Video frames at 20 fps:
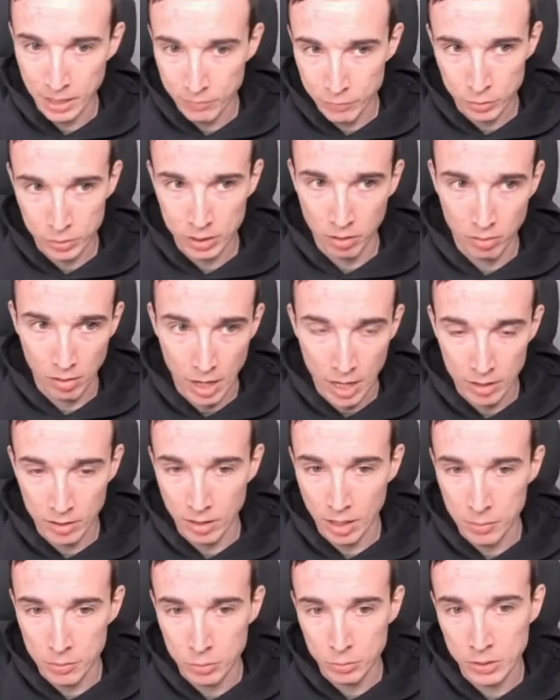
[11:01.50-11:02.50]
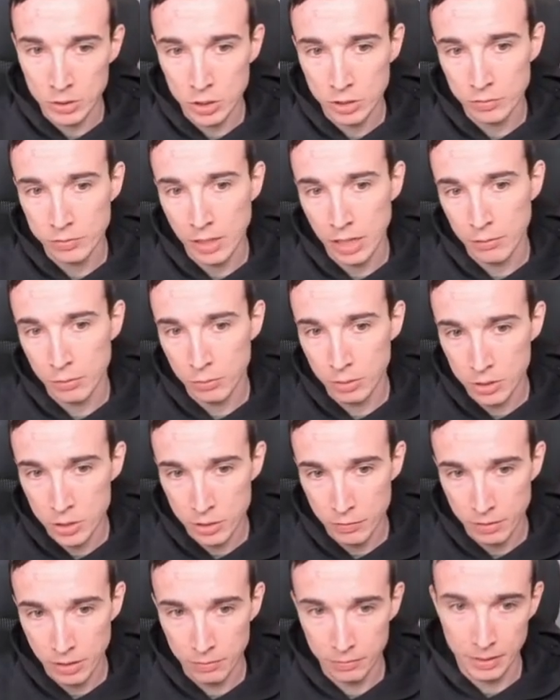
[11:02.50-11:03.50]
for this endgame queen g5, queen
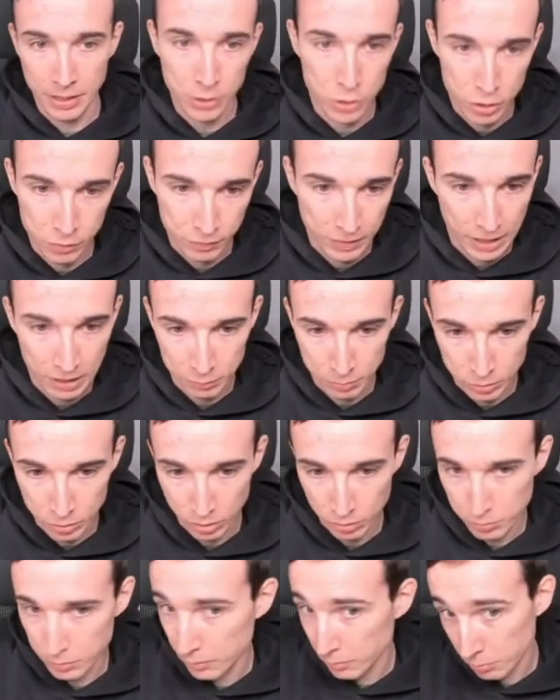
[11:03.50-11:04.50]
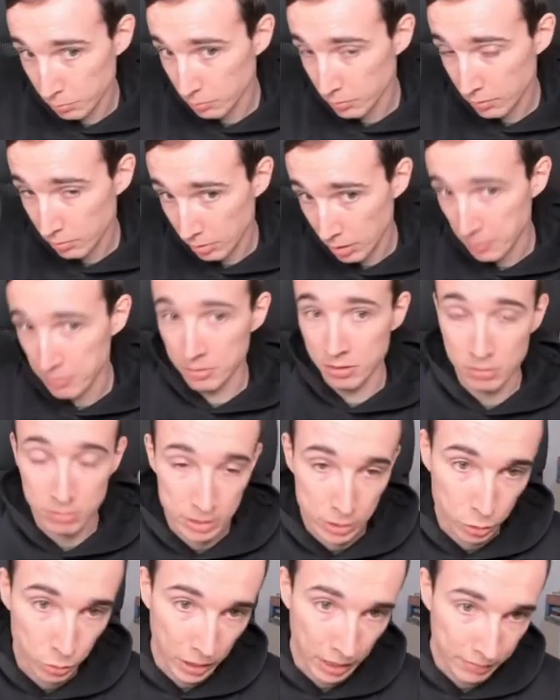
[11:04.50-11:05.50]
g5, h g5, because we similar where
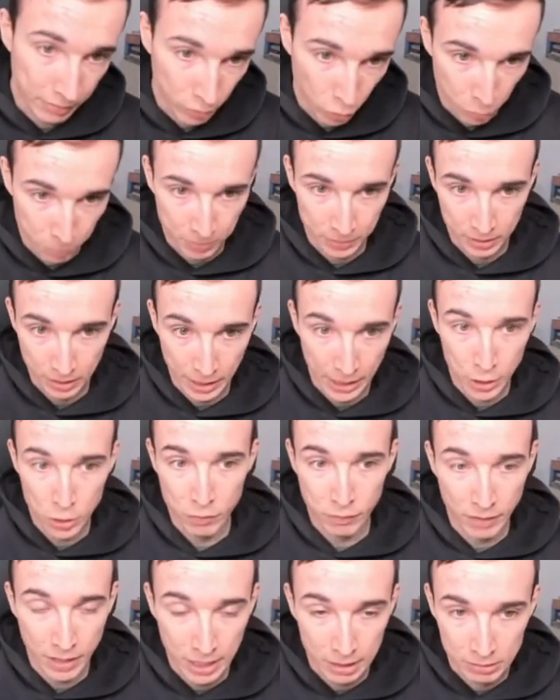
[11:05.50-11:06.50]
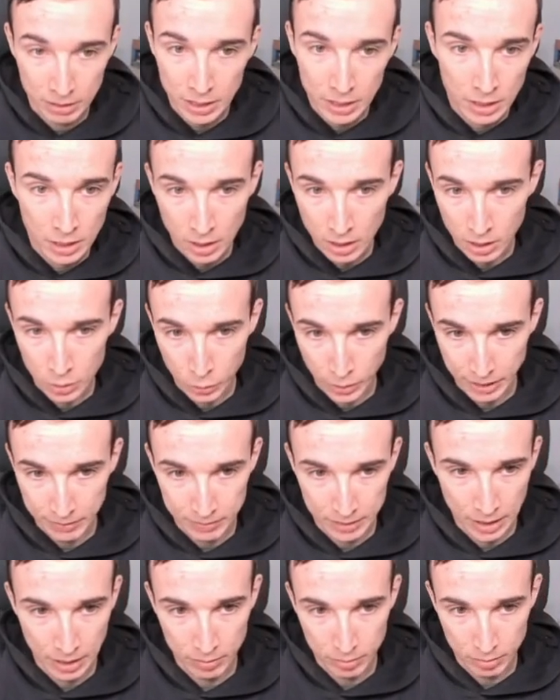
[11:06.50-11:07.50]
you have an open H file, you have
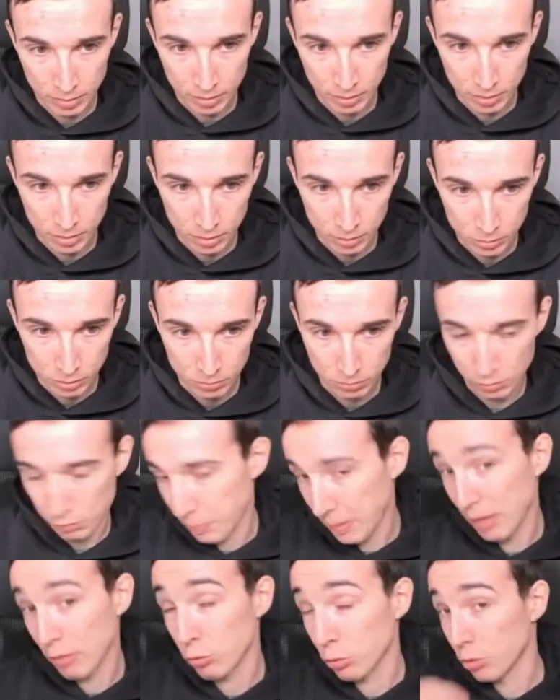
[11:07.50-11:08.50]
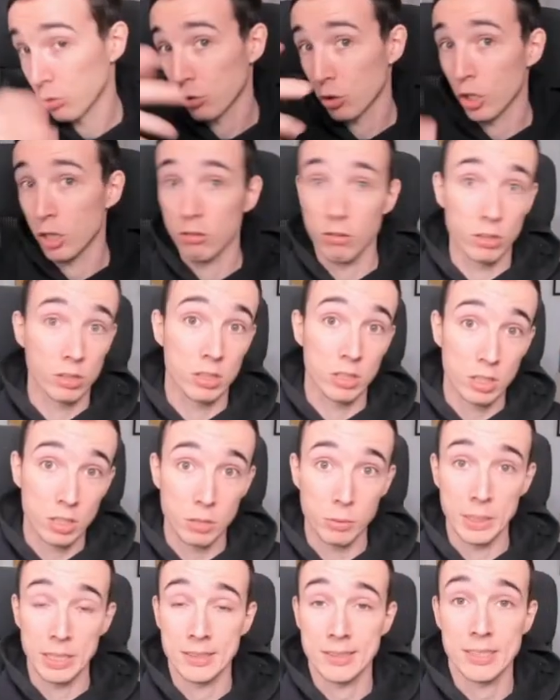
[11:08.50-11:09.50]
nice uh, space control on the
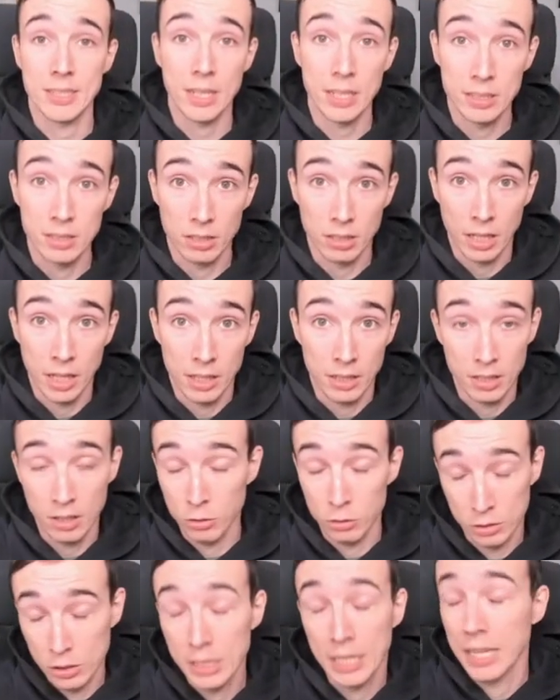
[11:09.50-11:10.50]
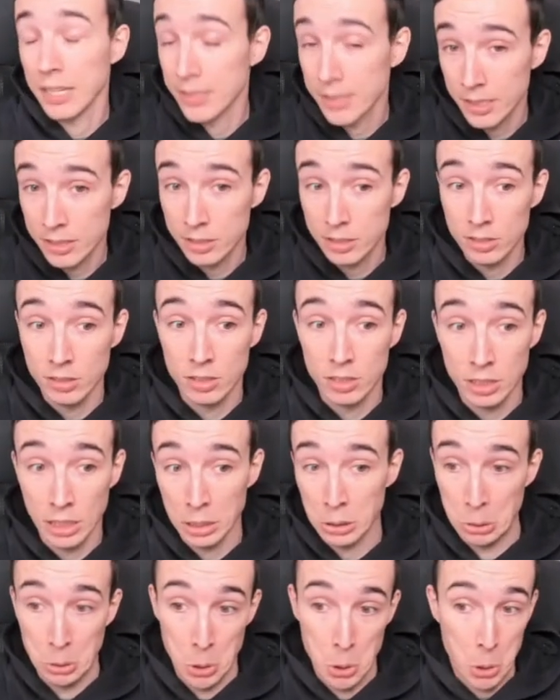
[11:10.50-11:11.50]
queen side and on the king side, sorry,
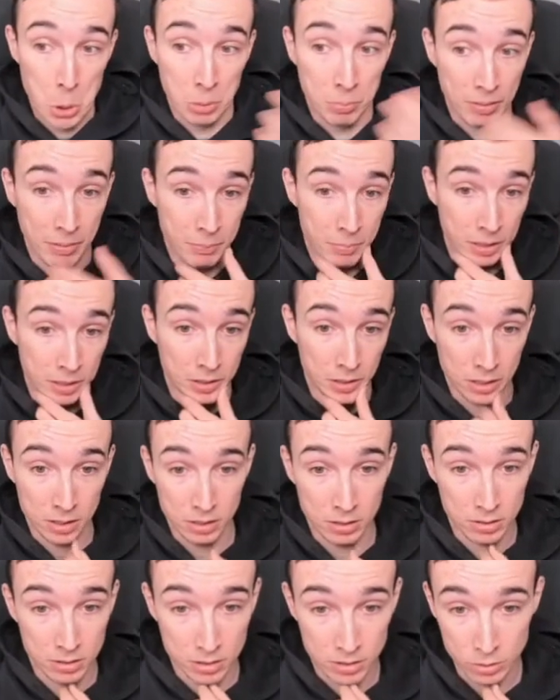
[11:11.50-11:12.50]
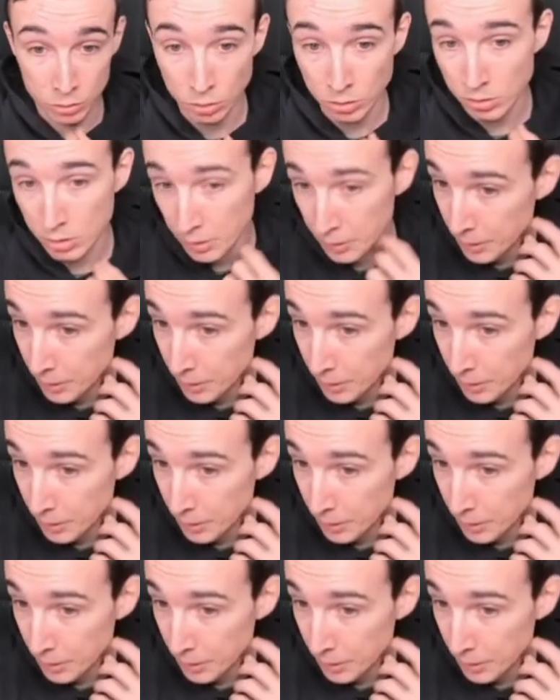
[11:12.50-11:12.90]
and you should be pretty good.